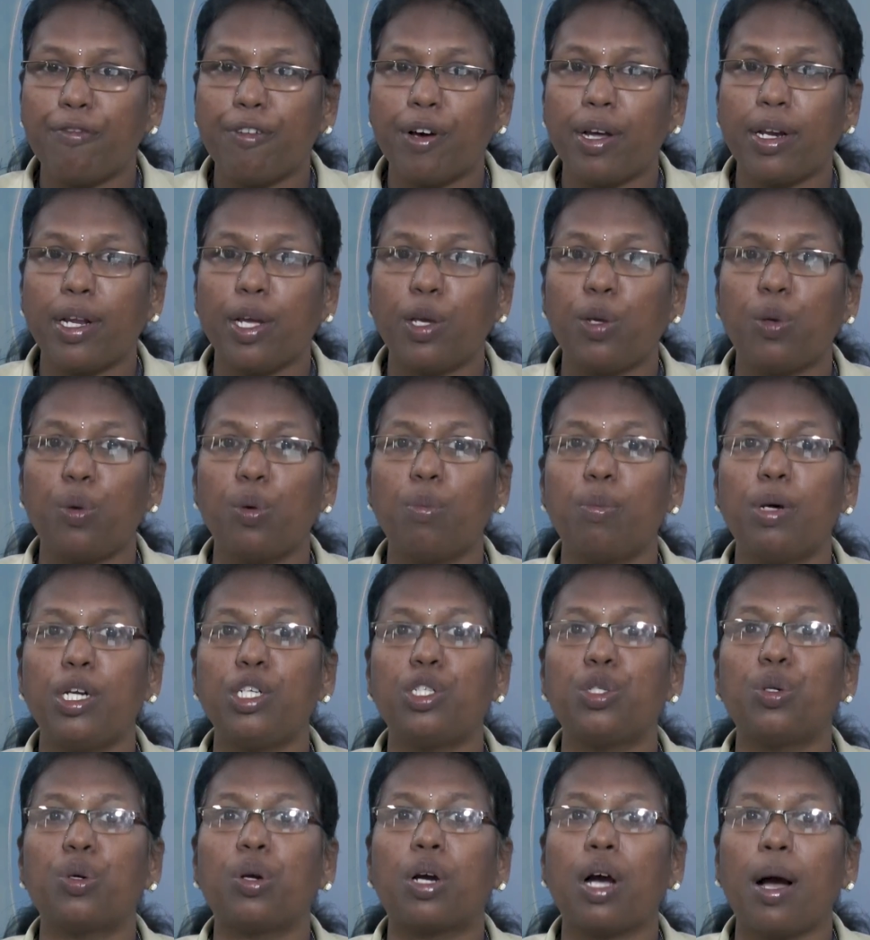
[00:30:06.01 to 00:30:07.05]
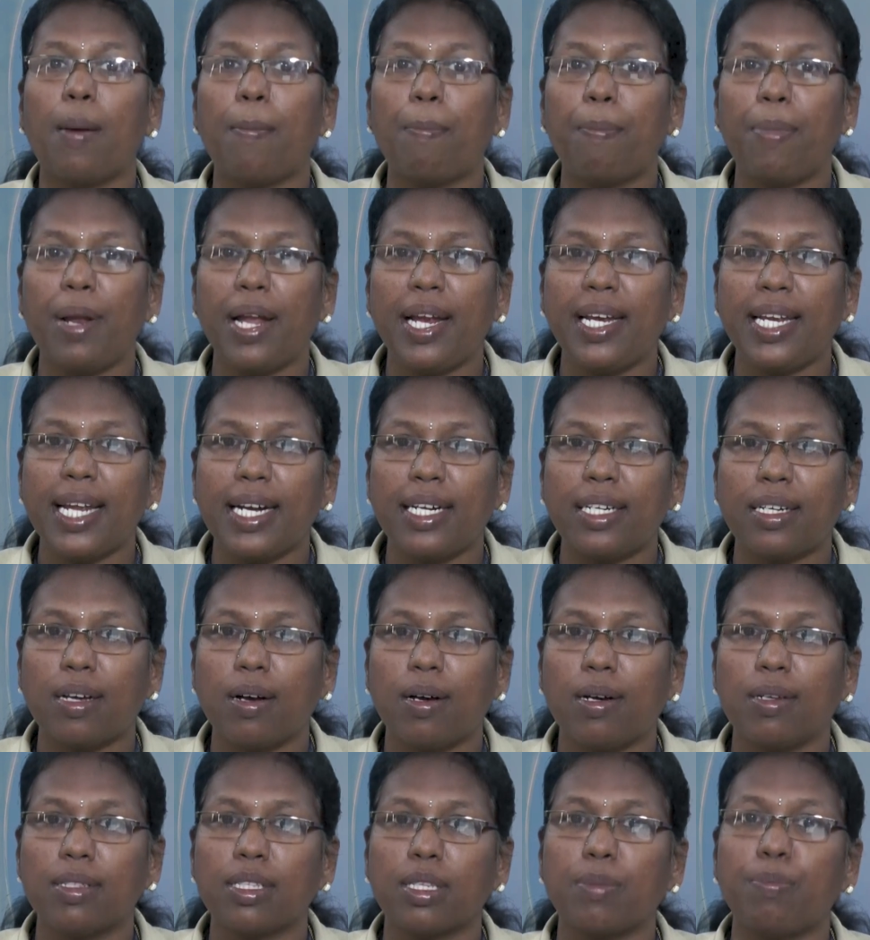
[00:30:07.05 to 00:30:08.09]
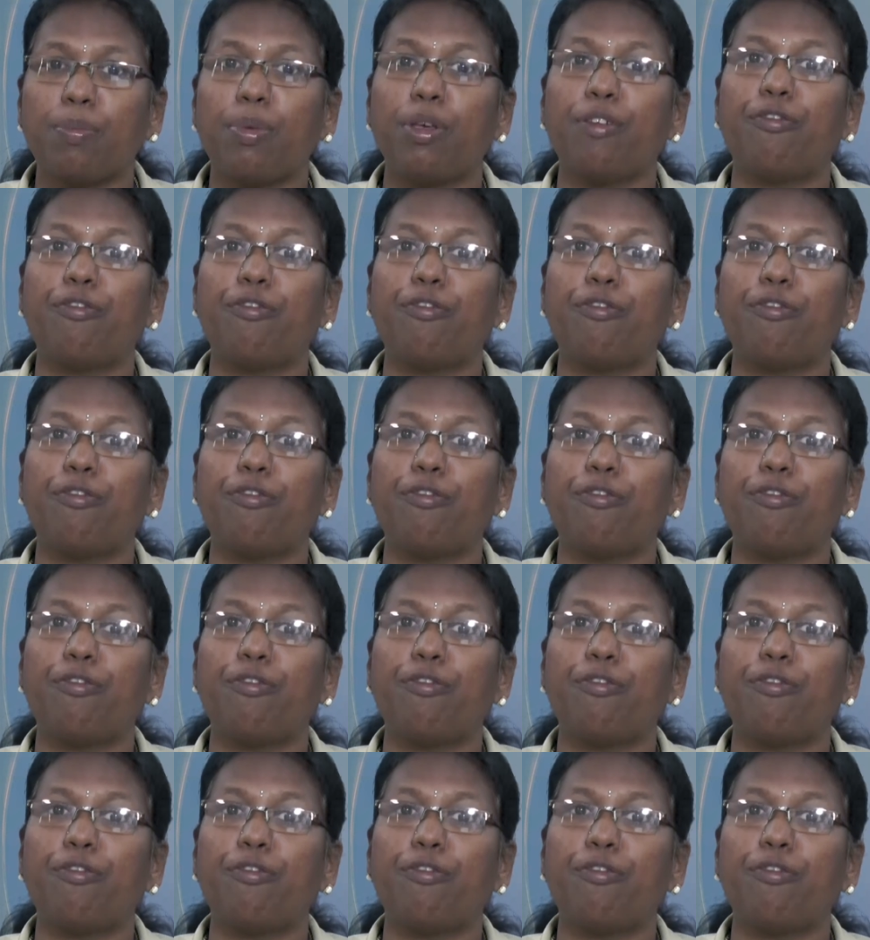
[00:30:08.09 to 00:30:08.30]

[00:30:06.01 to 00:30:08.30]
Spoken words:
for a human to complete a task